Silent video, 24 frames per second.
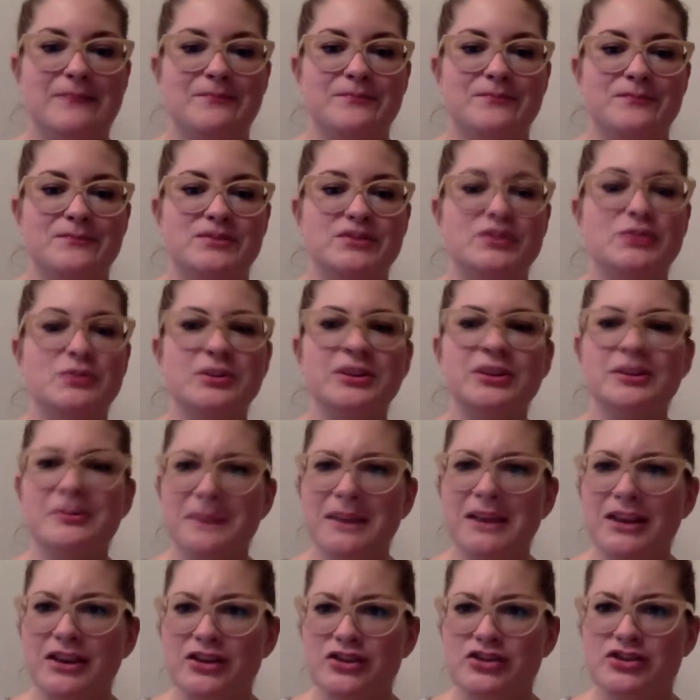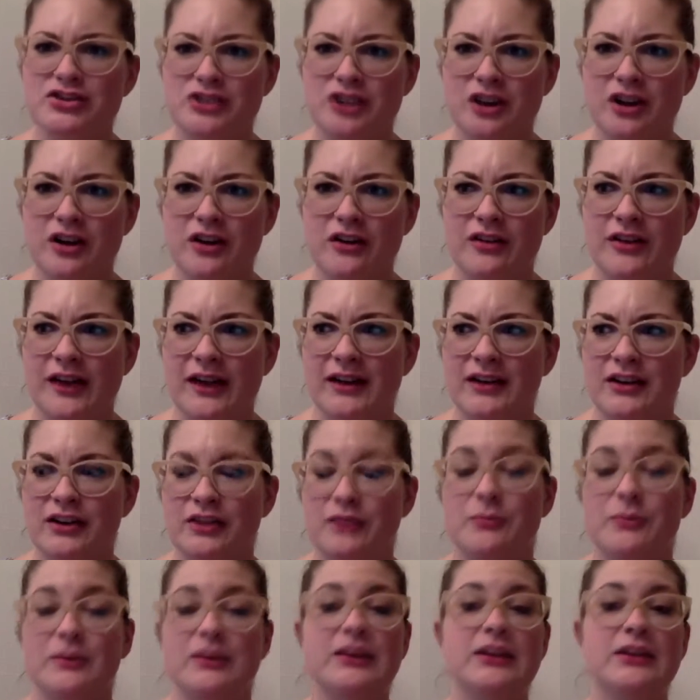so really making sure that
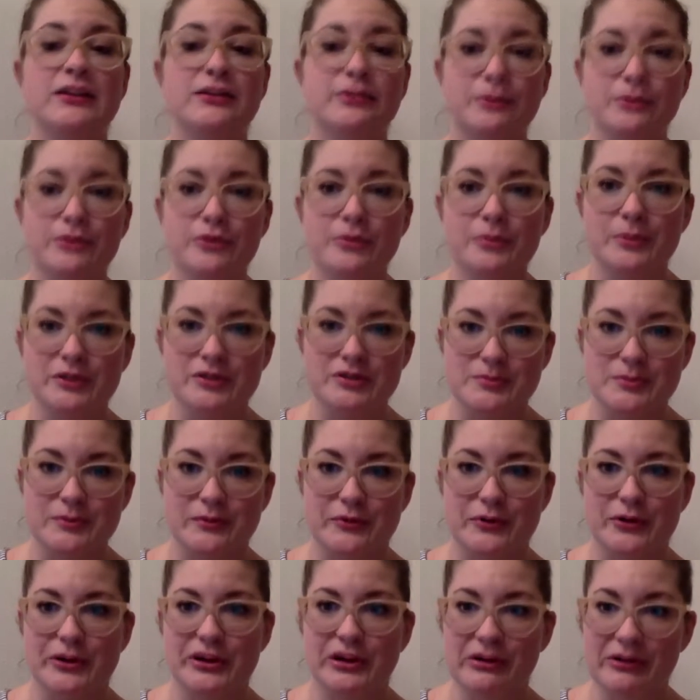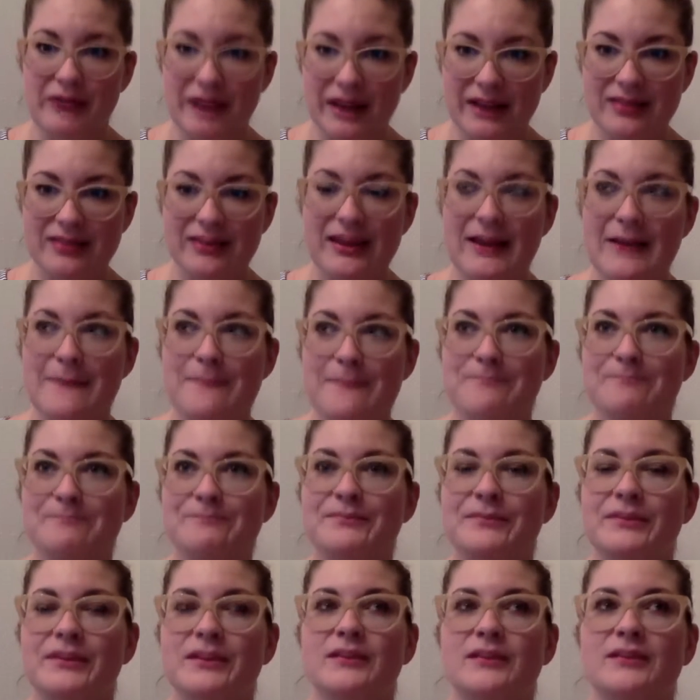you're reading through the books before you get them,
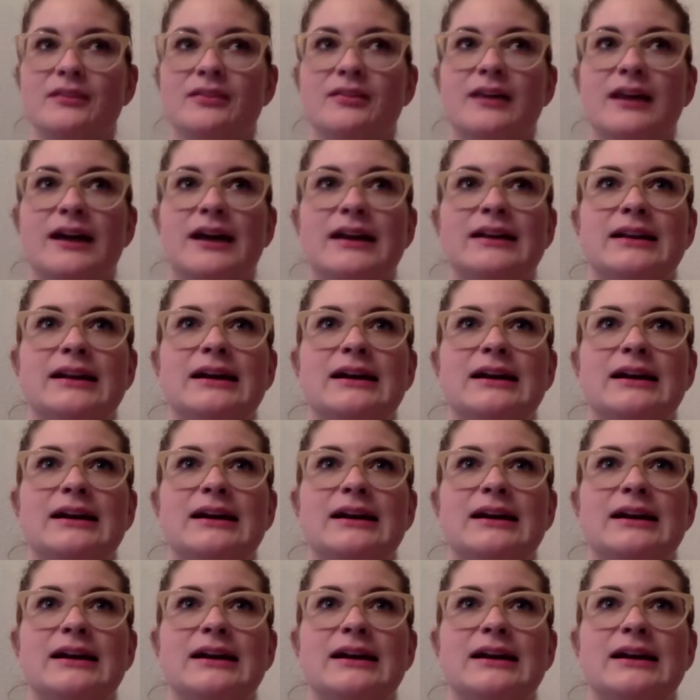that